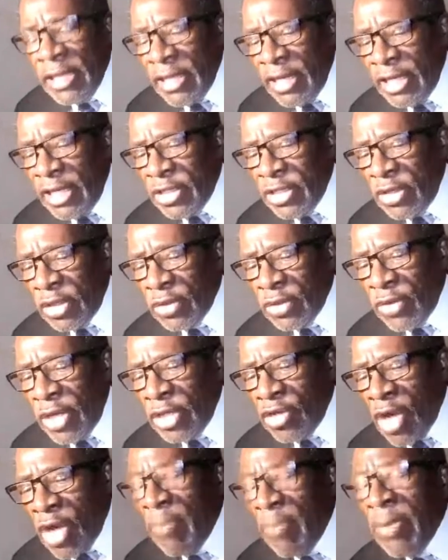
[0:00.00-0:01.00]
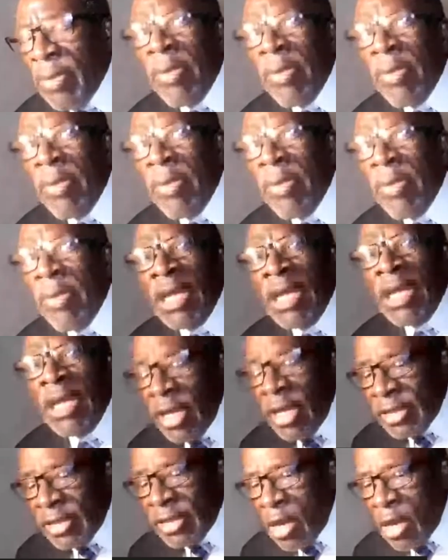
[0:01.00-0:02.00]
It's not going to happen because
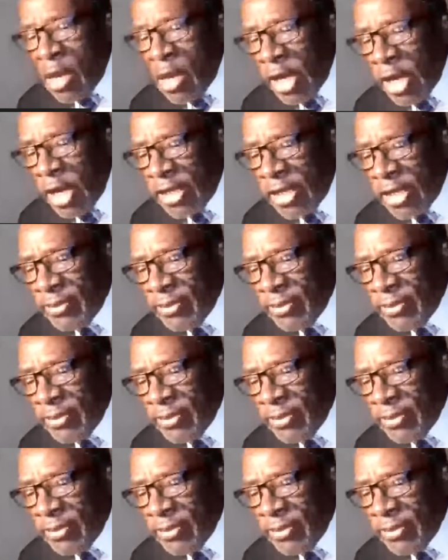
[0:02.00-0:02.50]
Zambians are at work.